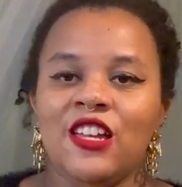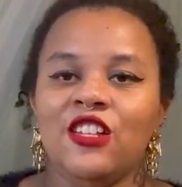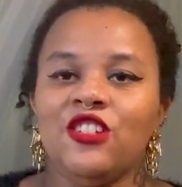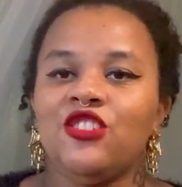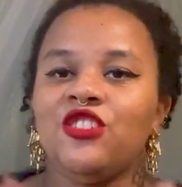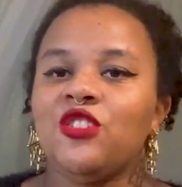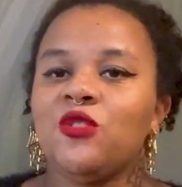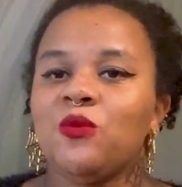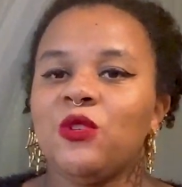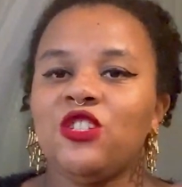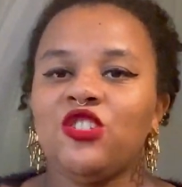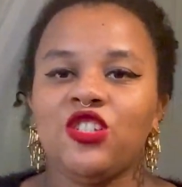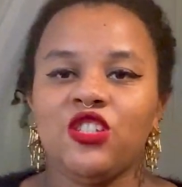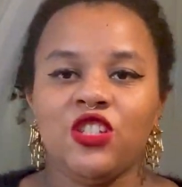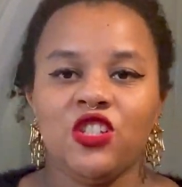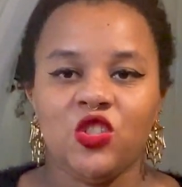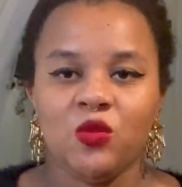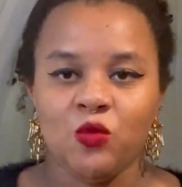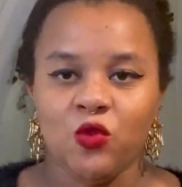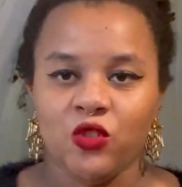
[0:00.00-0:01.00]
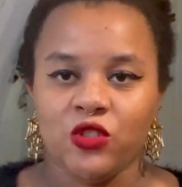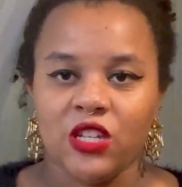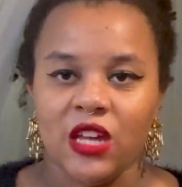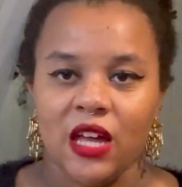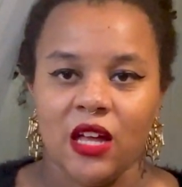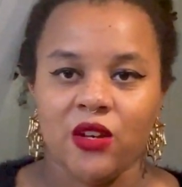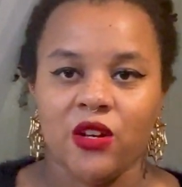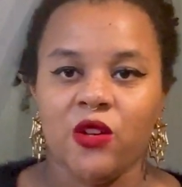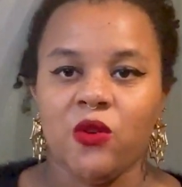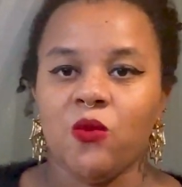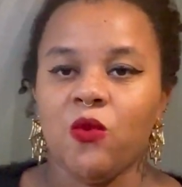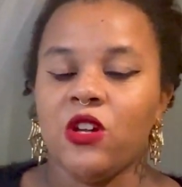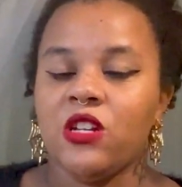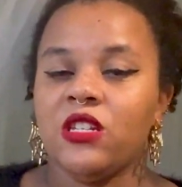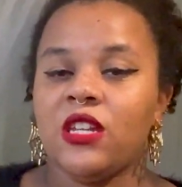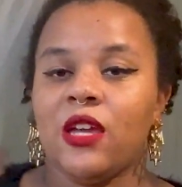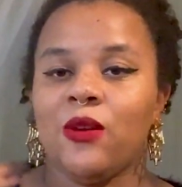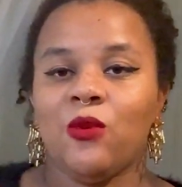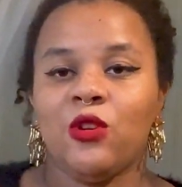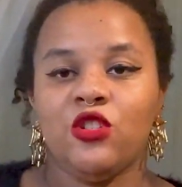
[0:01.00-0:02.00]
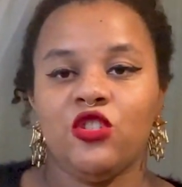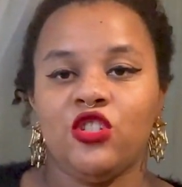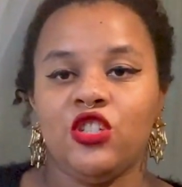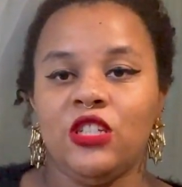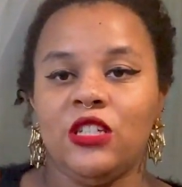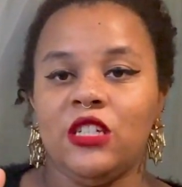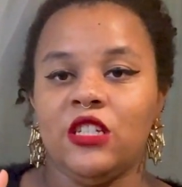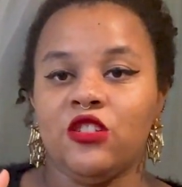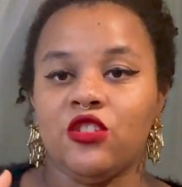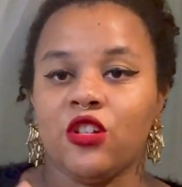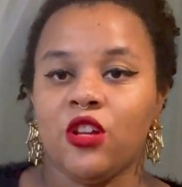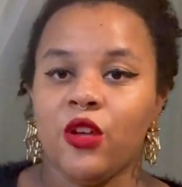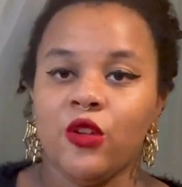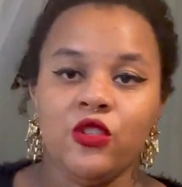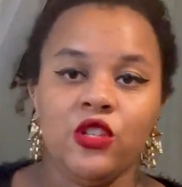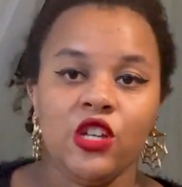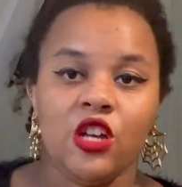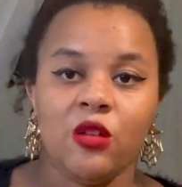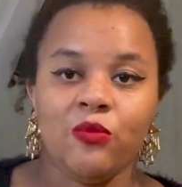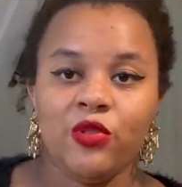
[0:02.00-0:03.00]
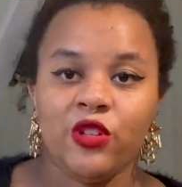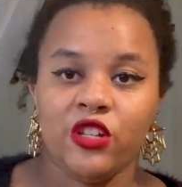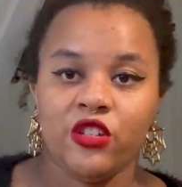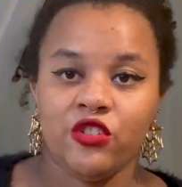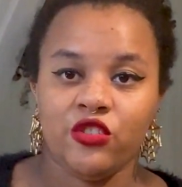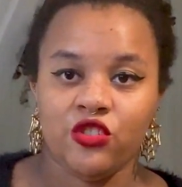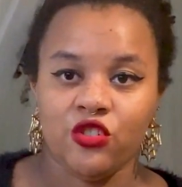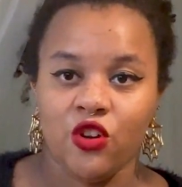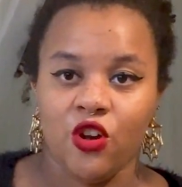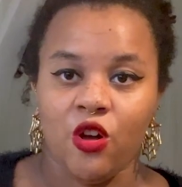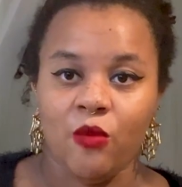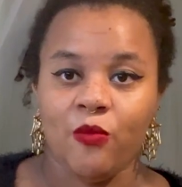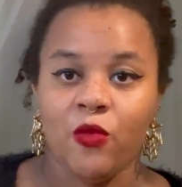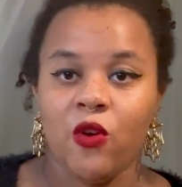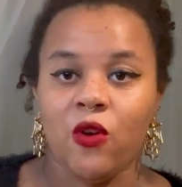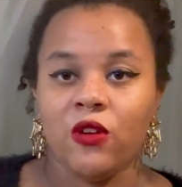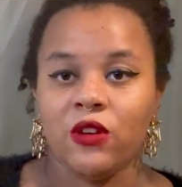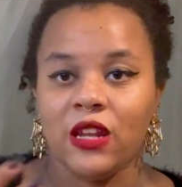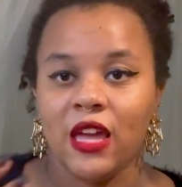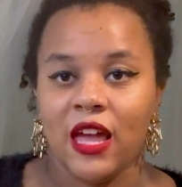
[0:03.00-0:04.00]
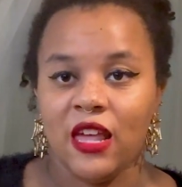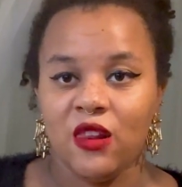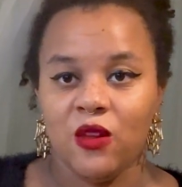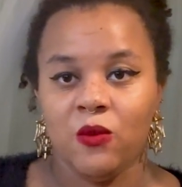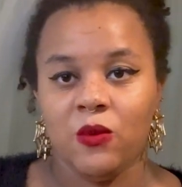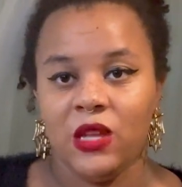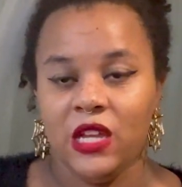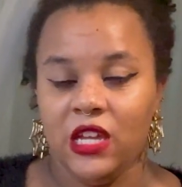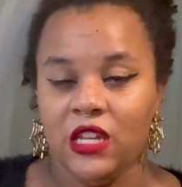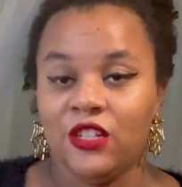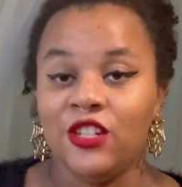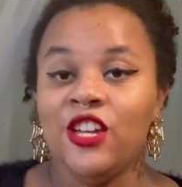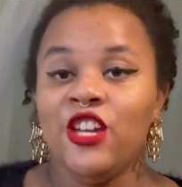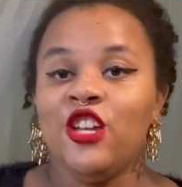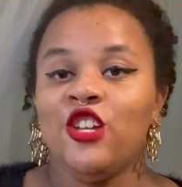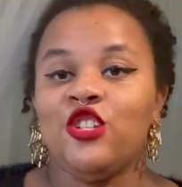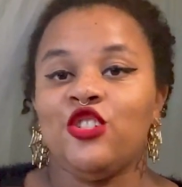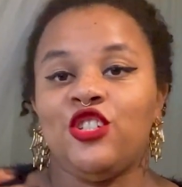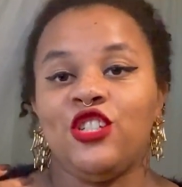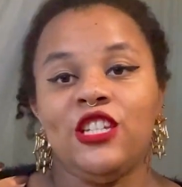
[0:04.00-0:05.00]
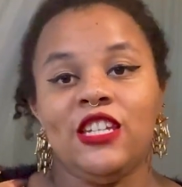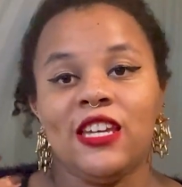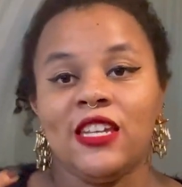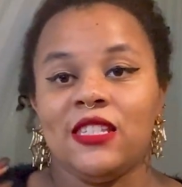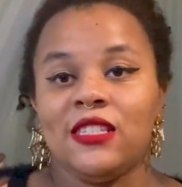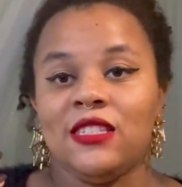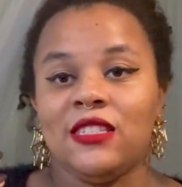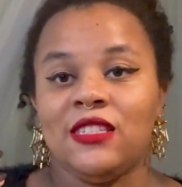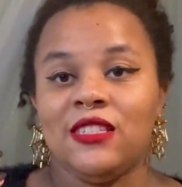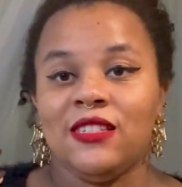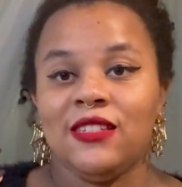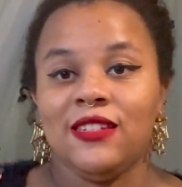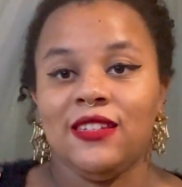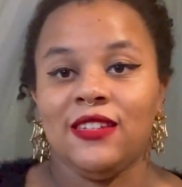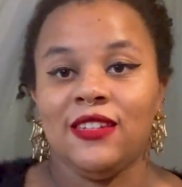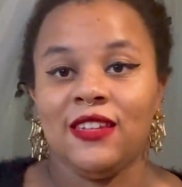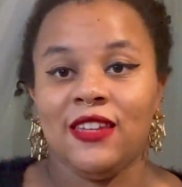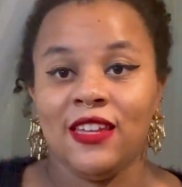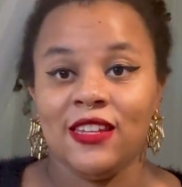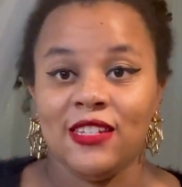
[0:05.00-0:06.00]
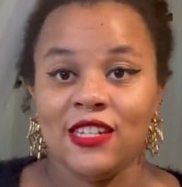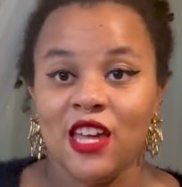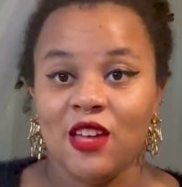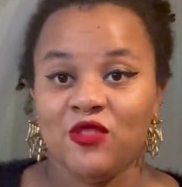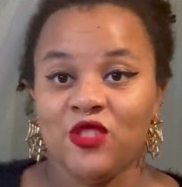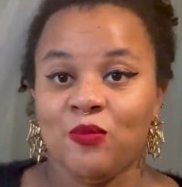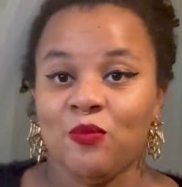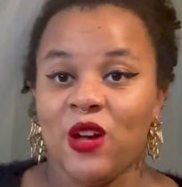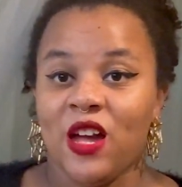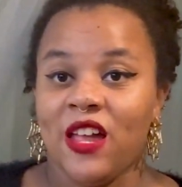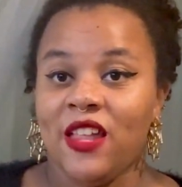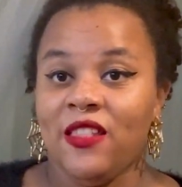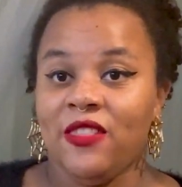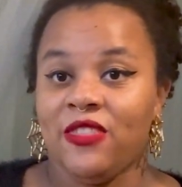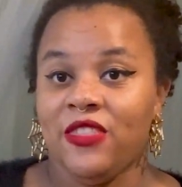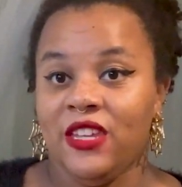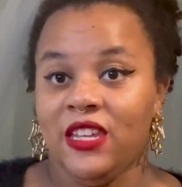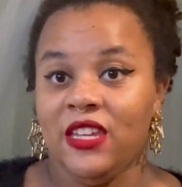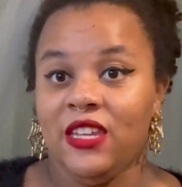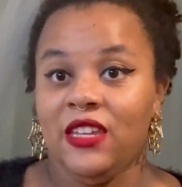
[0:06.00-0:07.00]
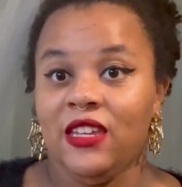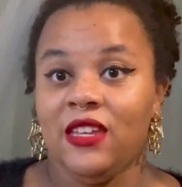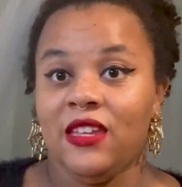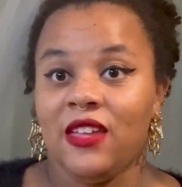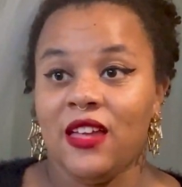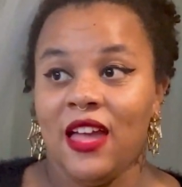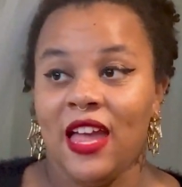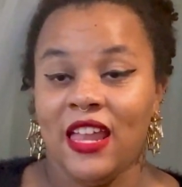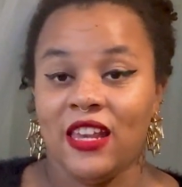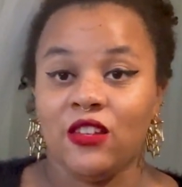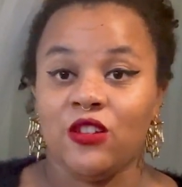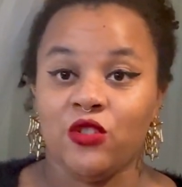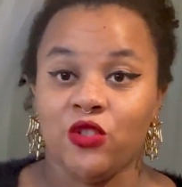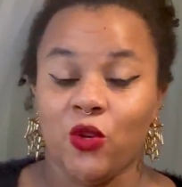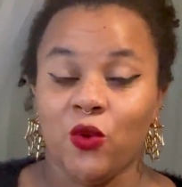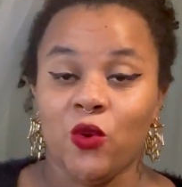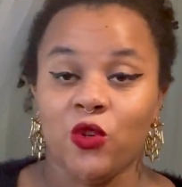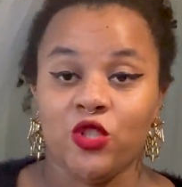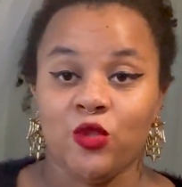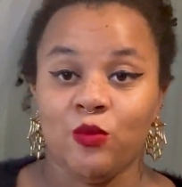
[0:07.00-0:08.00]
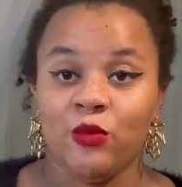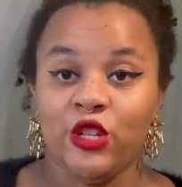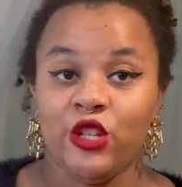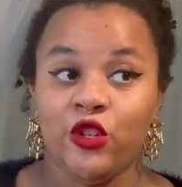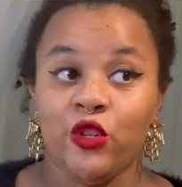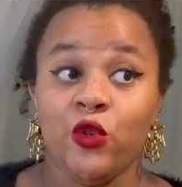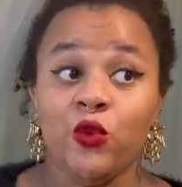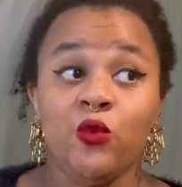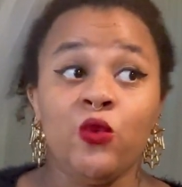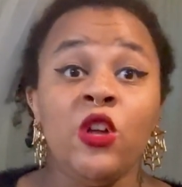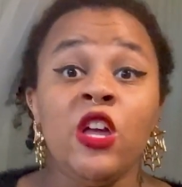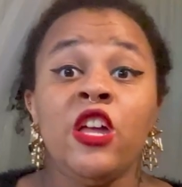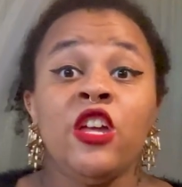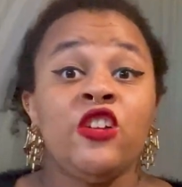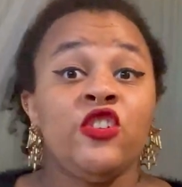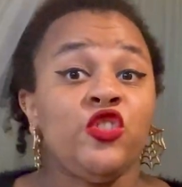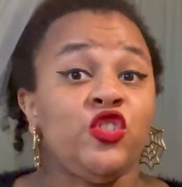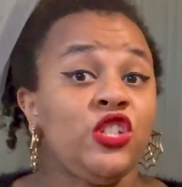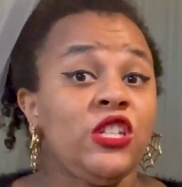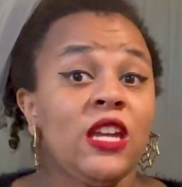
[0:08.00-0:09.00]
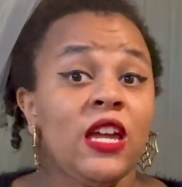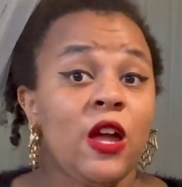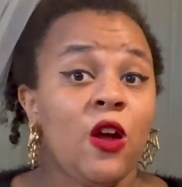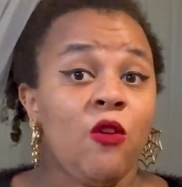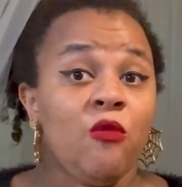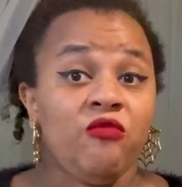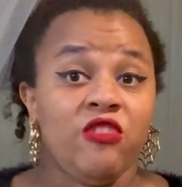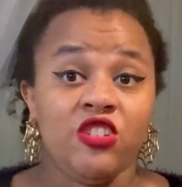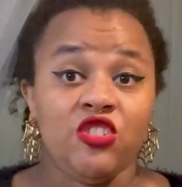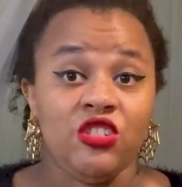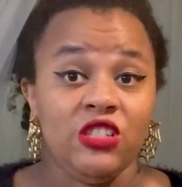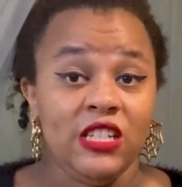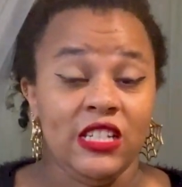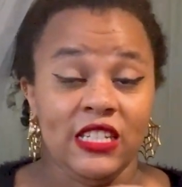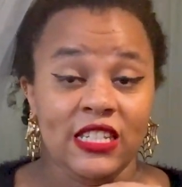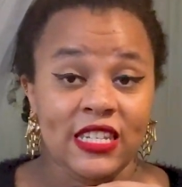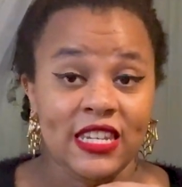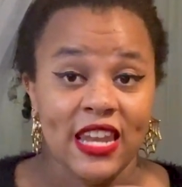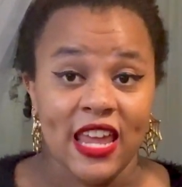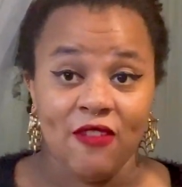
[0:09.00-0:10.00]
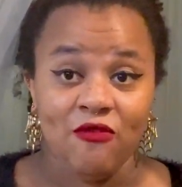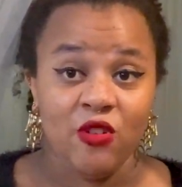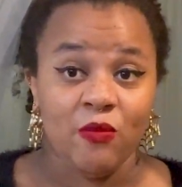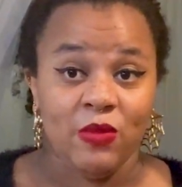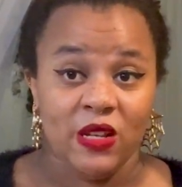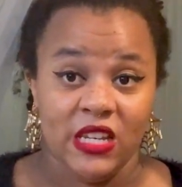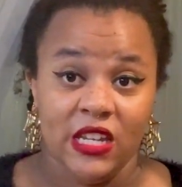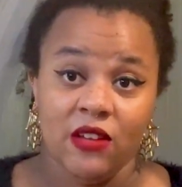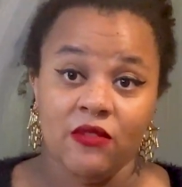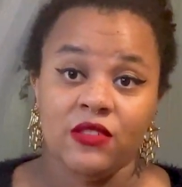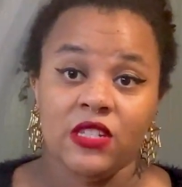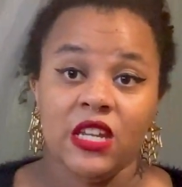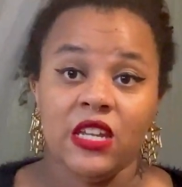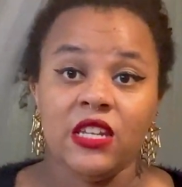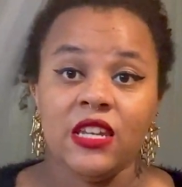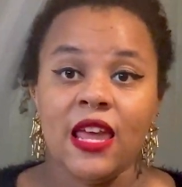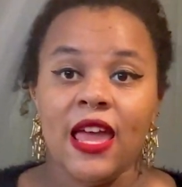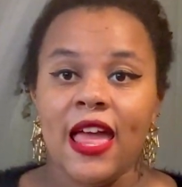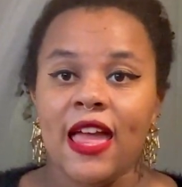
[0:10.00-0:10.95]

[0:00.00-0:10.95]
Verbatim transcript: She's a witch in this small town, and one day when she is closing up her shop on Halloween, she gets kidnapped by the Headless Horseman, who she originally never believed in.